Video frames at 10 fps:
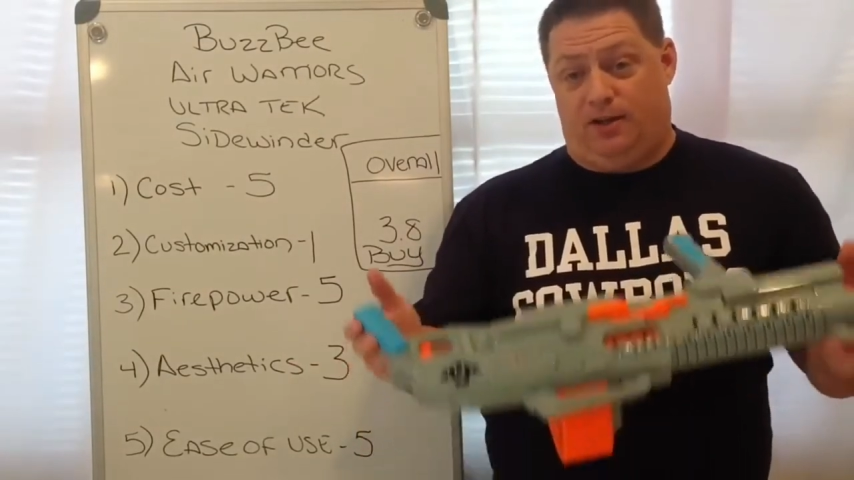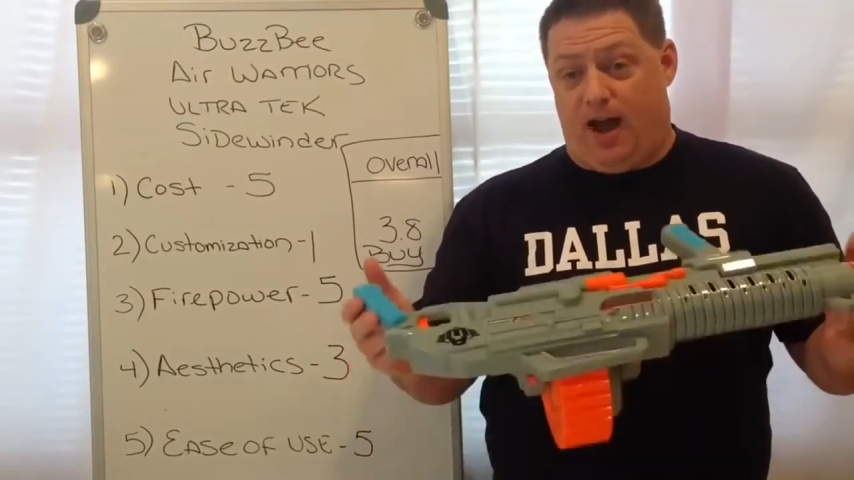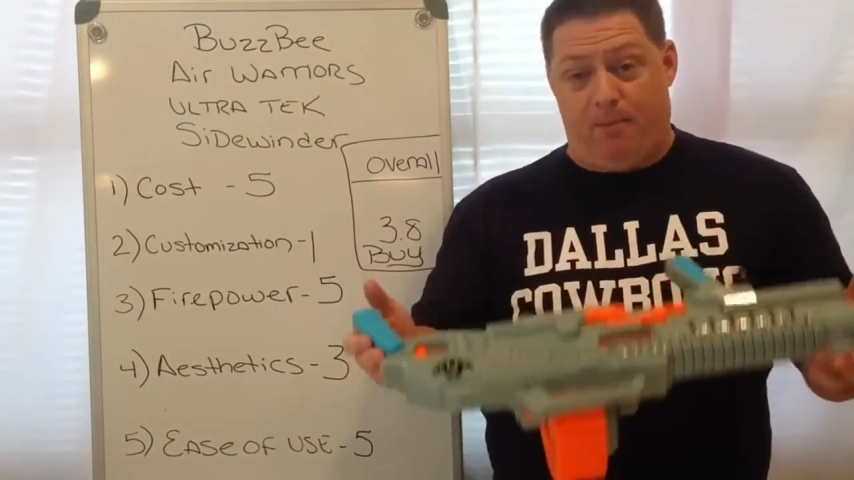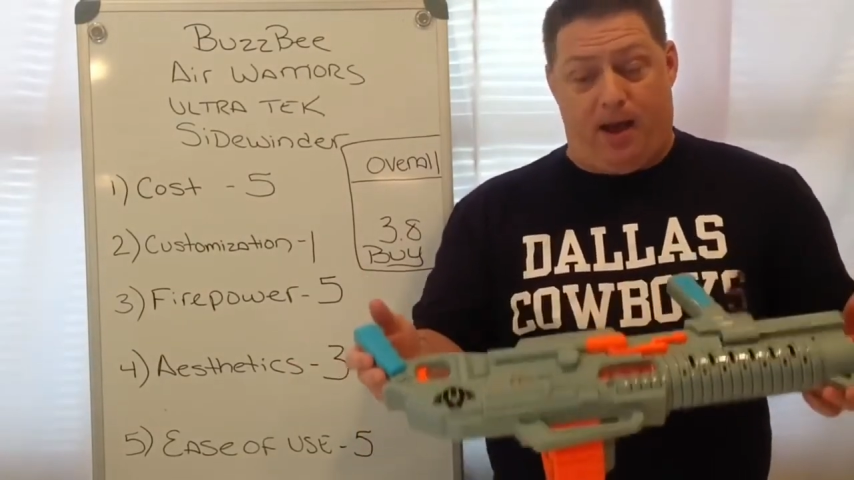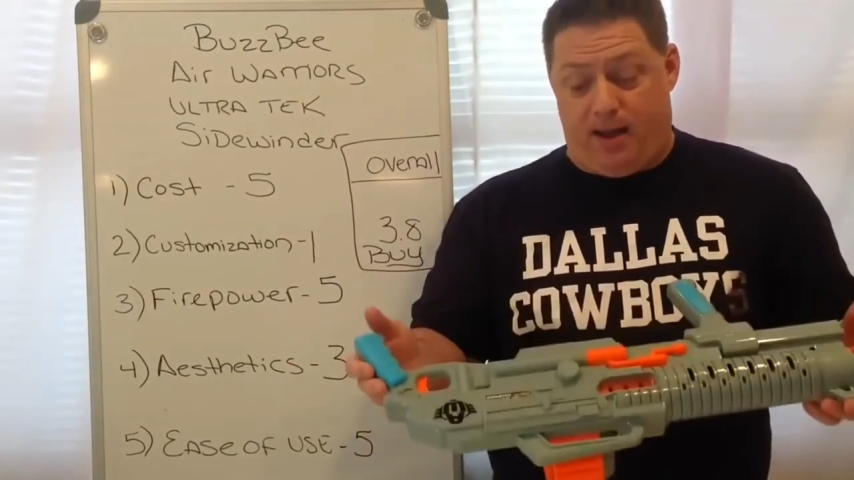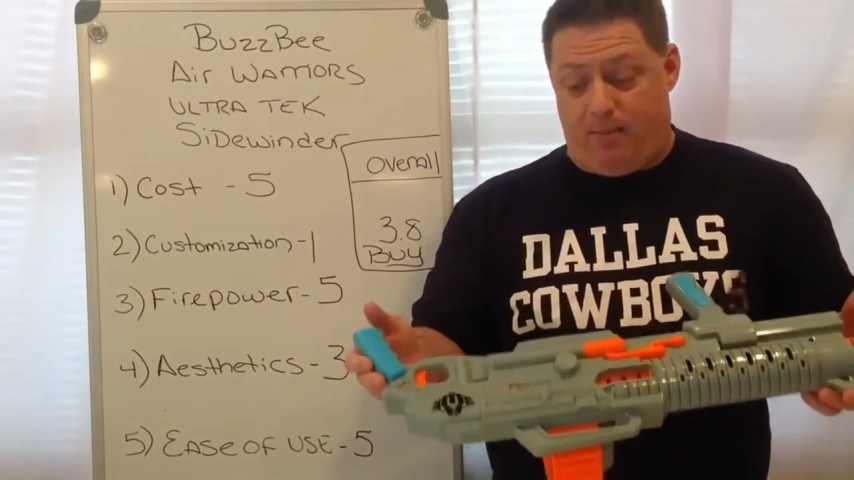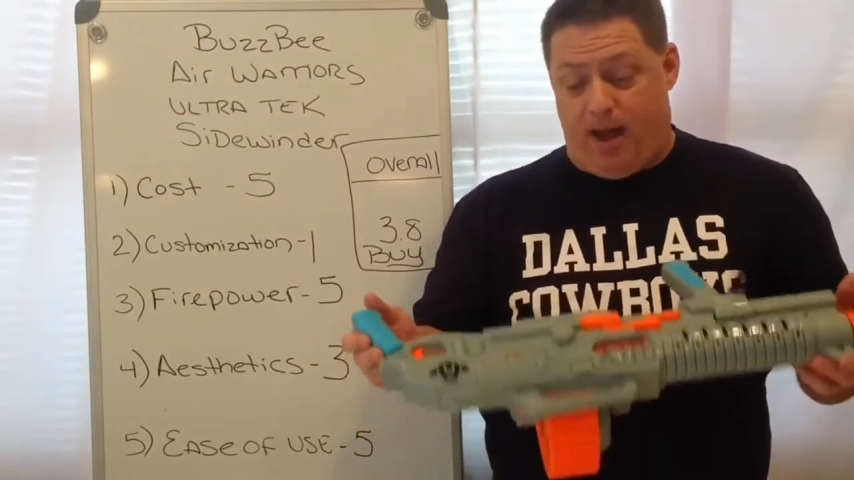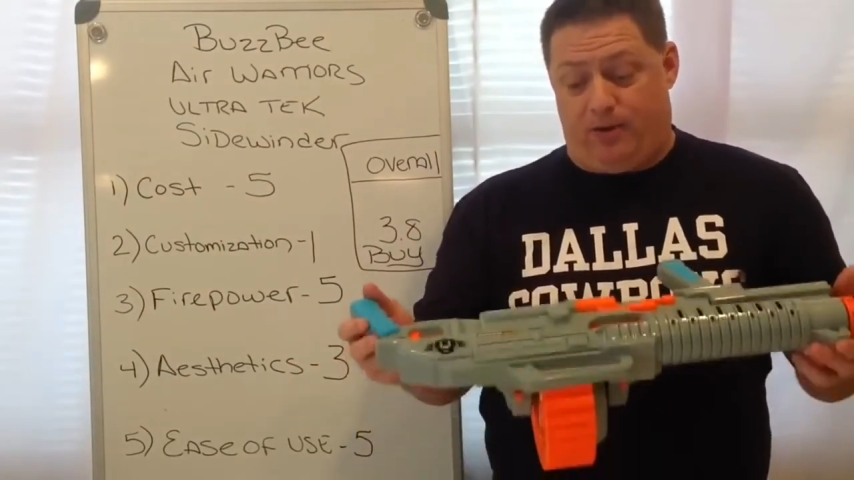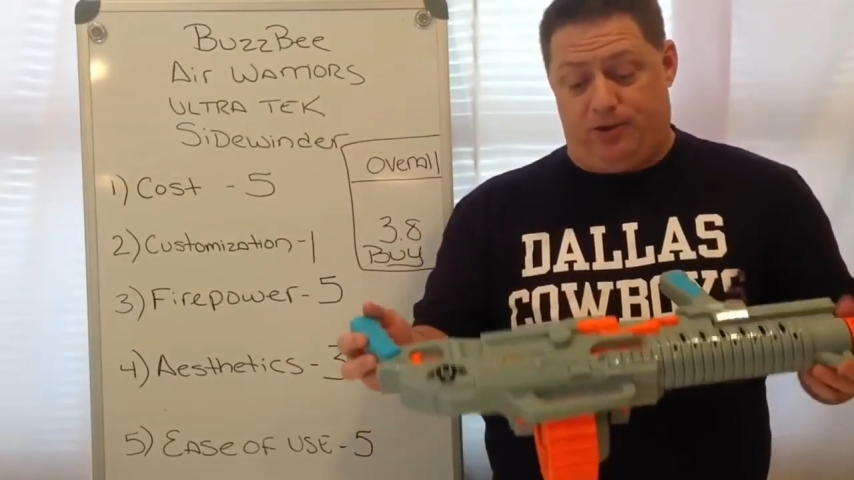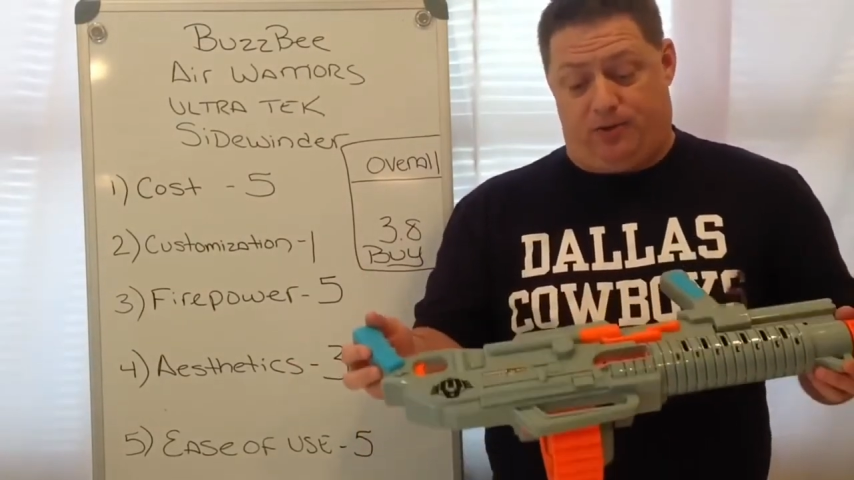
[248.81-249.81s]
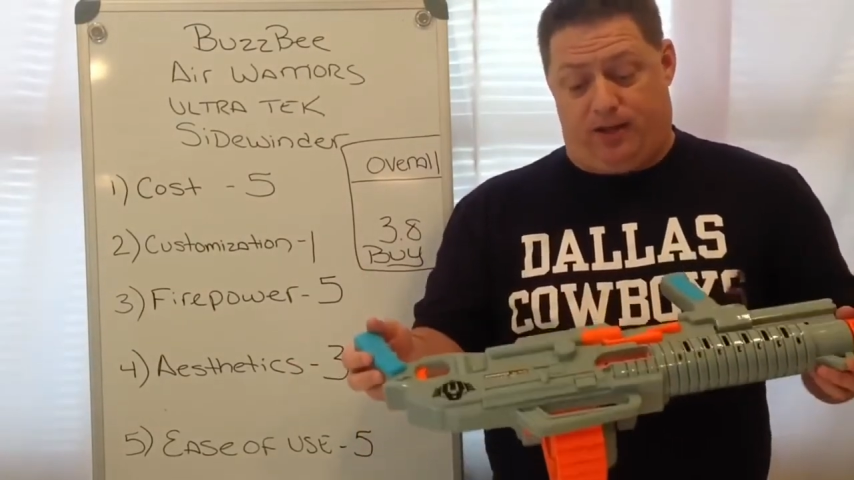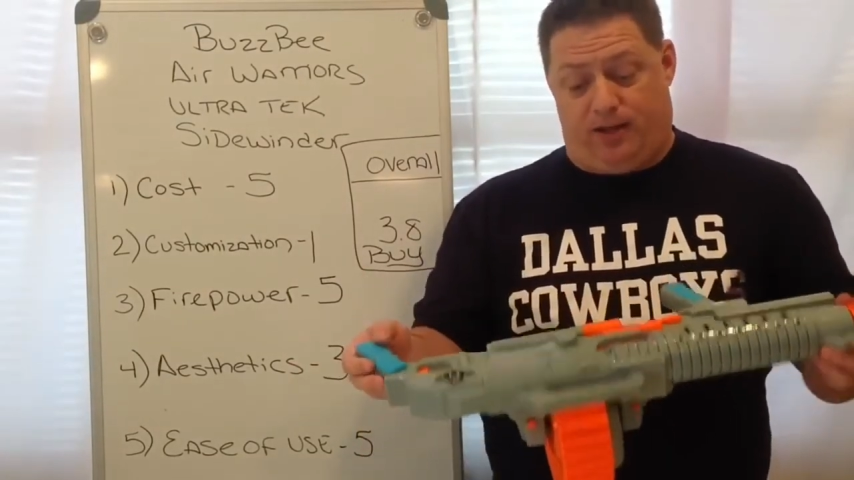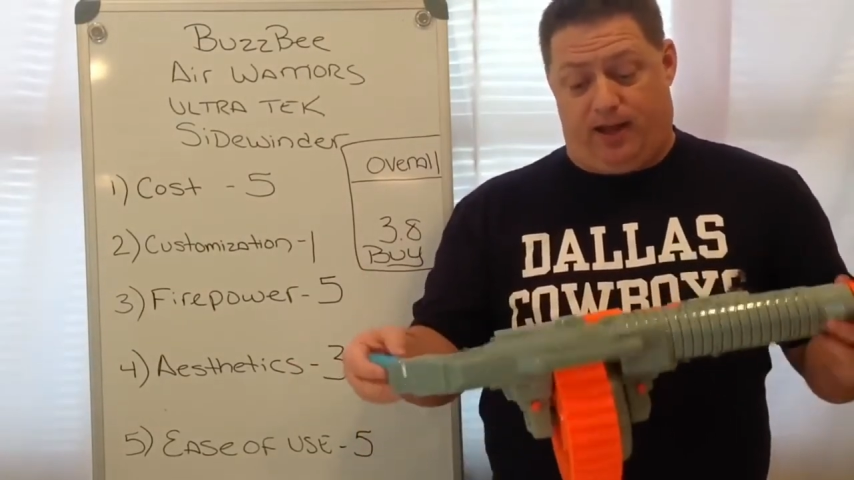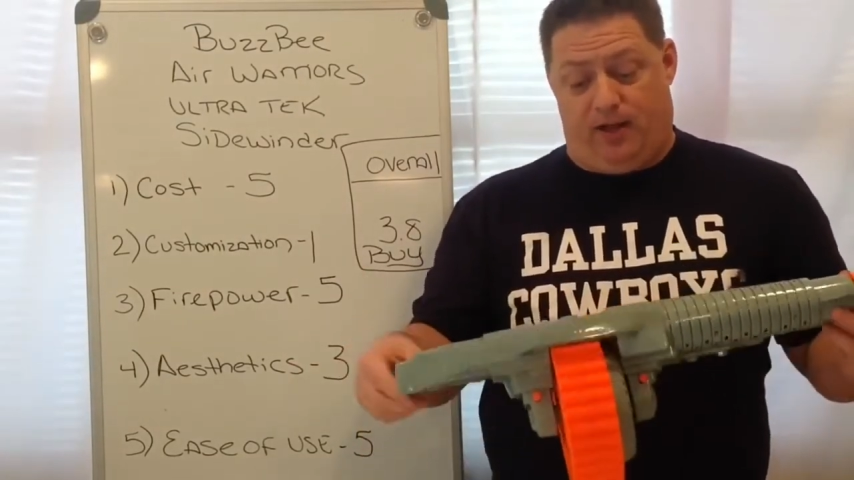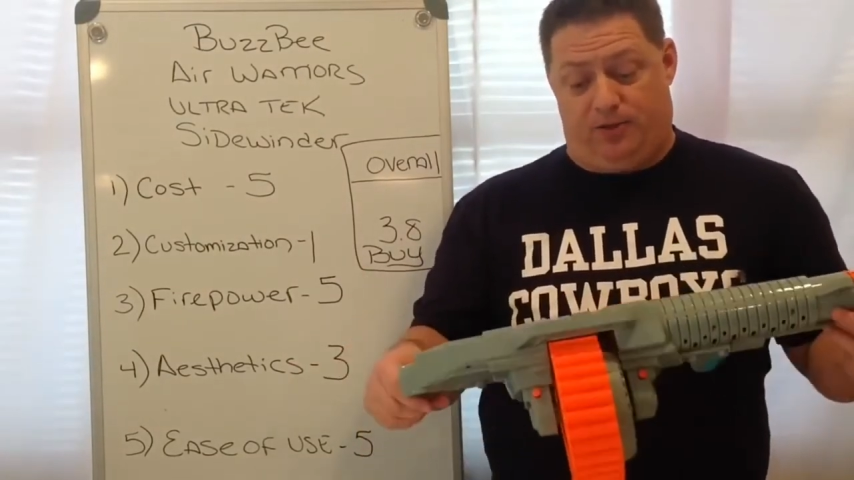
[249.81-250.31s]
You're not buying batteries or
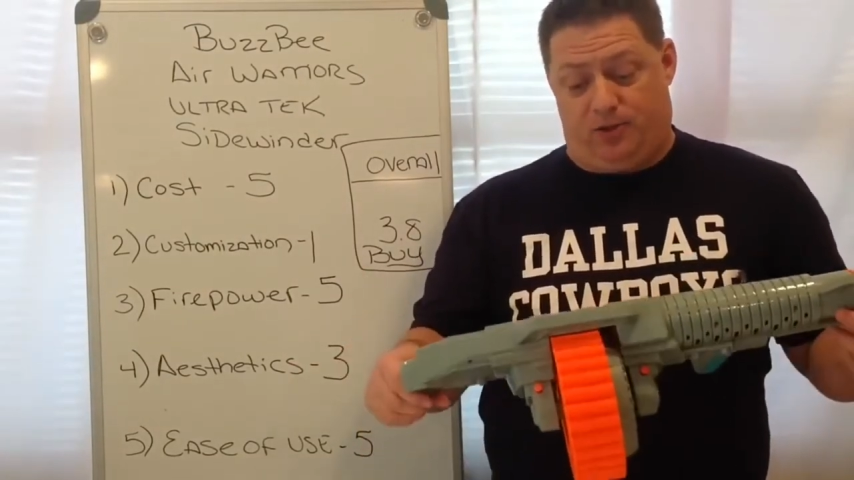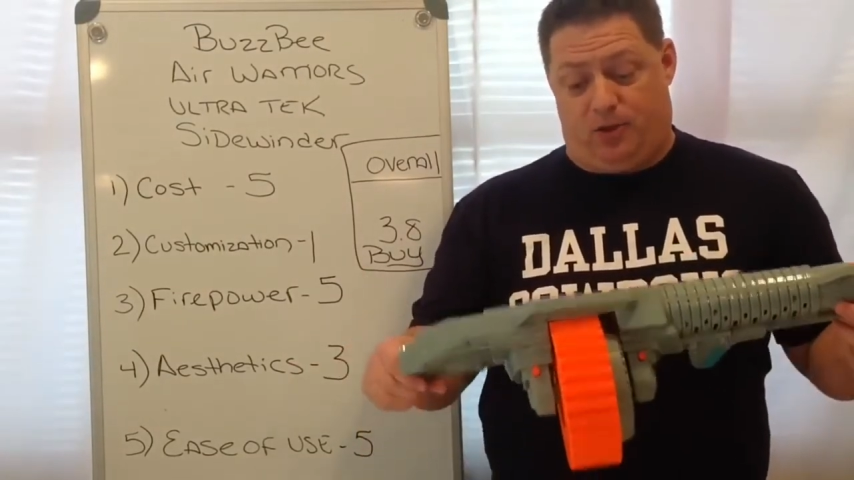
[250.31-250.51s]
anything else,